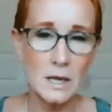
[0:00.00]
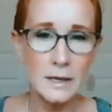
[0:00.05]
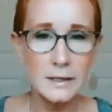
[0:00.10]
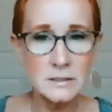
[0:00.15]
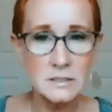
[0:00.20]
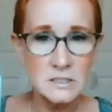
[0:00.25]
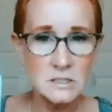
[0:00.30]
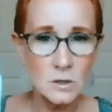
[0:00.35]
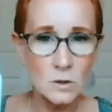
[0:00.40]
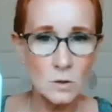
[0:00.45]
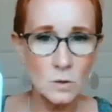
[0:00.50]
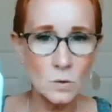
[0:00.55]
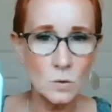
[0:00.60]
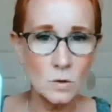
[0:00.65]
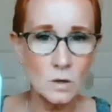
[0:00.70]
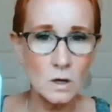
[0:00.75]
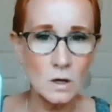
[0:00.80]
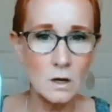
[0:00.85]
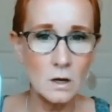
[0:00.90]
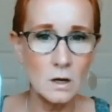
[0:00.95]
And
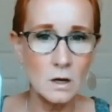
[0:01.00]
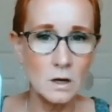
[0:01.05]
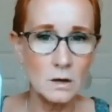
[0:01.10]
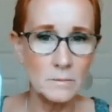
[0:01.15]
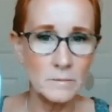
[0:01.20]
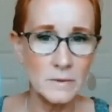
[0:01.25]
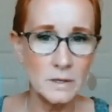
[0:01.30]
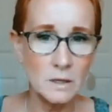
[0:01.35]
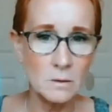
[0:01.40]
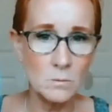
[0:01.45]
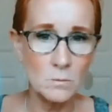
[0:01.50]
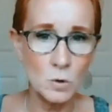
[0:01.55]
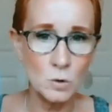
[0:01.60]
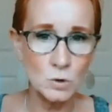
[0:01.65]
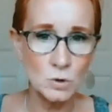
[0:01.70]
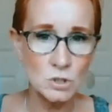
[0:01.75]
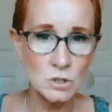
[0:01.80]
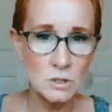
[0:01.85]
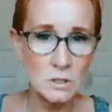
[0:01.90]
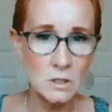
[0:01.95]
so um,
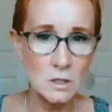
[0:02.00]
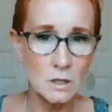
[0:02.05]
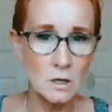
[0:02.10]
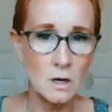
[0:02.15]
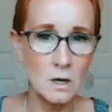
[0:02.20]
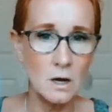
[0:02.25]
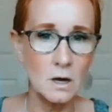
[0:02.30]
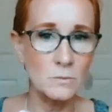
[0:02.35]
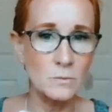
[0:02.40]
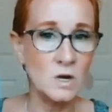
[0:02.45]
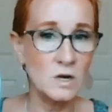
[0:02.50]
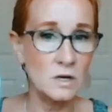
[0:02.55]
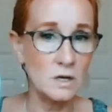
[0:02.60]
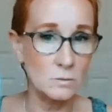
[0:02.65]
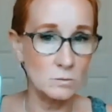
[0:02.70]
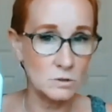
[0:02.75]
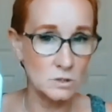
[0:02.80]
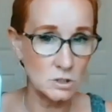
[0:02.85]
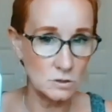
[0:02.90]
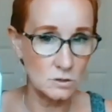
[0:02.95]
emotionally, I'm not
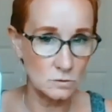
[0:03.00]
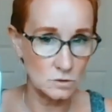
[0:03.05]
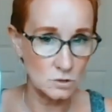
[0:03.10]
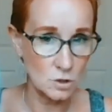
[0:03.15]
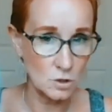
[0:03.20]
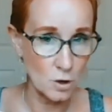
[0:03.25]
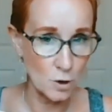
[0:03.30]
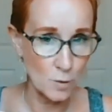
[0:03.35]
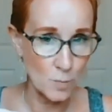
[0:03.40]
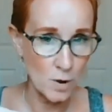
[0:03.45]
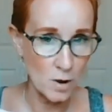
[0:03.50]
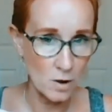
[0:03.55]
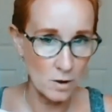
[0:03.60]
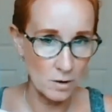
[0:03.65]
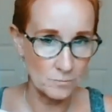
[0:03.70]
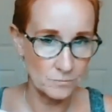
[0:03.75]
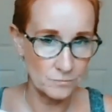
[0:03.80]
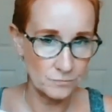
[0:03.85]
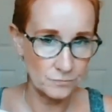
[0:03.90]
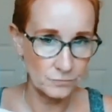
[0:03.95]
able to use your
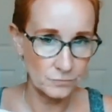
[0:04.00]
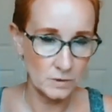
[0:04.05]
palm.